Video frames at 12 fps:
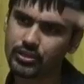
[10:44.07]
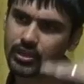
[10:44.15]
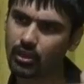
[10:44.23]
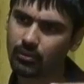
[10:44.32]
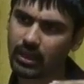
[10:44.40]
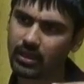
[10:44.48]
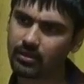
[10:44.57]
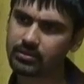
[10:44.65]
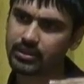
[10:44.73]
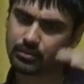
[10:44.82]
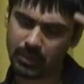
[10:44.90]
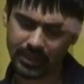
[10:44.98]
go out,
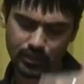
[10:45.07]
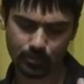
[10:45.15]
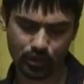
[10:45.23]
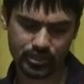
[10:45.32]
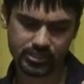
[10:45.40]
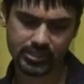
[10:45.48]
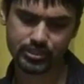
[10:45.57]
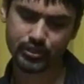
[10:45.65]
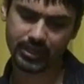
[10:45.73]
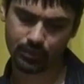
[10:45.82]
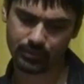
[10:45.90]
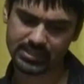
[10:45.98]
you make your purchases, you
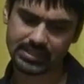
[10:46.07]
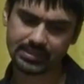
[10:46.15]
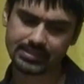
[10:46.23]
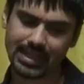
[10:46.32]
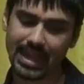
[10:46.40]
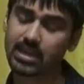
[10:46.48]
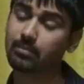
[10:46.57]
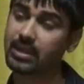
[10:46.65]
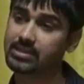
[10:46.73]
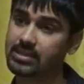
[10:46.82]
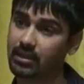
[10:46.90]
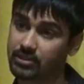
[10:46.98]
get a receipt that's
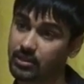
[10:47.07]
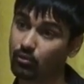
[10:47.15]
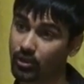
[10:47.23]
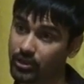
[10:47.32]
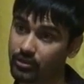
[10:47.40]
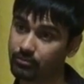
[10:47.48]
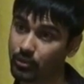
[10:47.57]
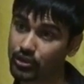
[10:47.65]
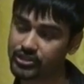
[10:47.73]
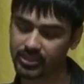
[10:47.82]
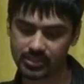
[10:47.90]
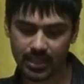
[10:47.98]
itemized down to what you
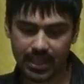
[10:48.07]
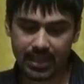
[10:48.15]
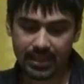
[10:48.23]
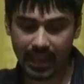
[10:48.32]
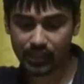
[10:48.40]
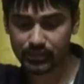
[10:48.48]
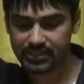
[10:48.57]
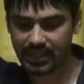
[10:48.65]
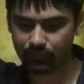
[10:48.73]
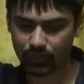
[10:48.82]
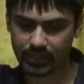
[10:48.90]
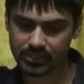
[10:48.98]
purchased. Actually,
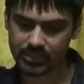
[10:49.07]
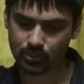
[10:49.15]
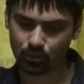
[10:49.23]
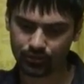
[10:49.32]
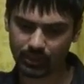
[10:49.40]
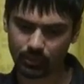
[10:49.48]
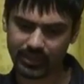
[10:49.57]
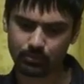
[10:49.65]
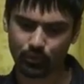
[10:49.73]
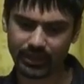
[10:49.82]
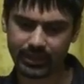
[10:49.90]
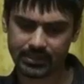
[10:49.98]
Safeway does this cool thing where they
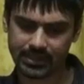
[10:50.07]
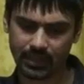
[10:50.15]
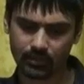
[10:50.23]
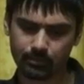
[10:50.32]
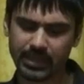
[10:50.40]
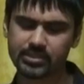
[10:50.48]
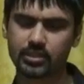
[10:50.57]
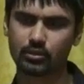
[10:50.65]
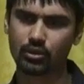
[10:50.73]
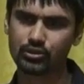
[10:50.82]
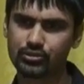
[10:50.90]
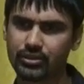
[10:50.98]
break it down based on
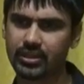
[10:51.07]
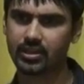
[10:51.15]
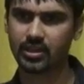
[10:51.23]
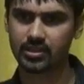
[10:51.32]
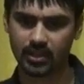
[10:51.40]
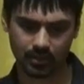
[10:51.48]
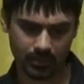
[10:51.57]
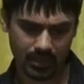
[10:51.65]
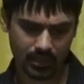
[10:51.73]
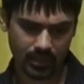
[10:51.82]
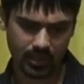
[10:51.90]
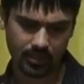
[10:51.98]
grocery, um,
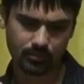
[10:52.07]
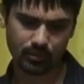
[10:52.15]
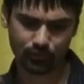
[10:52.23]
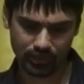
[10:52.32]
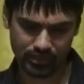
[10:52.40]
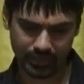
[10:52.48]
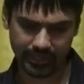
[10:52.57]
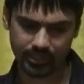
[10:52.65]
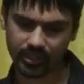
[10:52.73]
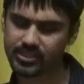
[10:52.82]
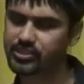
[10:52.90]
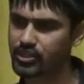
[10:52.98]
uh, refrigerated
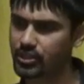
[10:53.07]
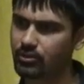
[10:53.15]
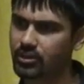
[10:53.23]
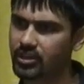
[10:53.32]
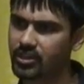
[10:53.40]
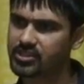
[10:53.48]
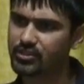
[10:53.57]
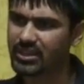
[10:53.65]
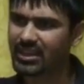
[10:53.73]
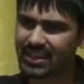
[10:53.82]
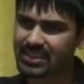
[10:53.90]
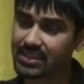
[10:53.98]
goods, general goods, so you can
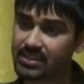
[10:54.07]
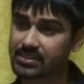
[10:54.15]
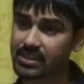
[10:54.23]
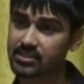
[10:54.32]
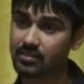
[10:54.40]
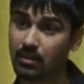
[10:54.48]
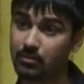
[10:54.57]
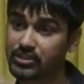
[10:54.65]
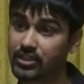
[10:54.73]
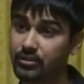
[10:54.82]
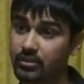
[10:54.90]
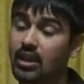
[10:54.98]
kind of get a sense of how much,
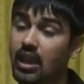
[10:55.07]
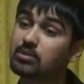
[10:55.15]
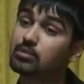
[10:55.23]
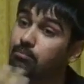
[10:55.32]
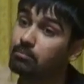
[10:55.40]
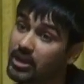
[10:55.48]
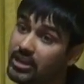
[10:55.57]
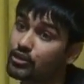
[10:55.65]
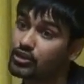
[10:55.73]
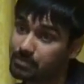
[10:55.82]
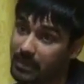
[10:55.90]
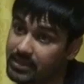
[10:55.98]
in, how much money you're
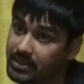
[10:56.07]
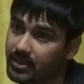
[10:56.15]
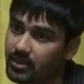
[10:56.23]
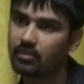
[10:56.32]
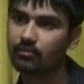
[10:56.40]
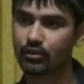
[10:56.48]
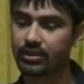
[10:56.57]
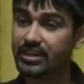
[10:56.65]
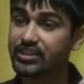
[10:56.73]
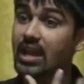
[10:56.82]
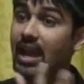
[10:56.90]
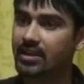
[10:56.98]
spending for
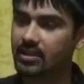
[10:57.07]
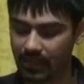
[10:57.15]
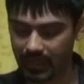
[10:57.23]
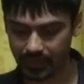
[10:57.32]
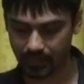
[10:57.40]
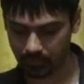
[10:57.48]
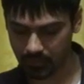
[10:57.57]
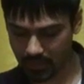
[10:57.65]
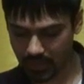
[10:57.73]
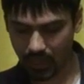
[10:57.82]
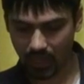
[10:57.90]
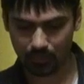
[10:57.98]
each kind of item.
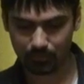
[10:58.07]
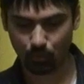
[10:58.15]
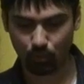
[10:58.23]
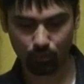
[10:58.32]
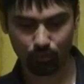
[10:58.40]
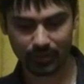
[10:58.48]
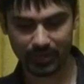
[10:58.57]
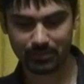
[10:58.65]
Um, but what would it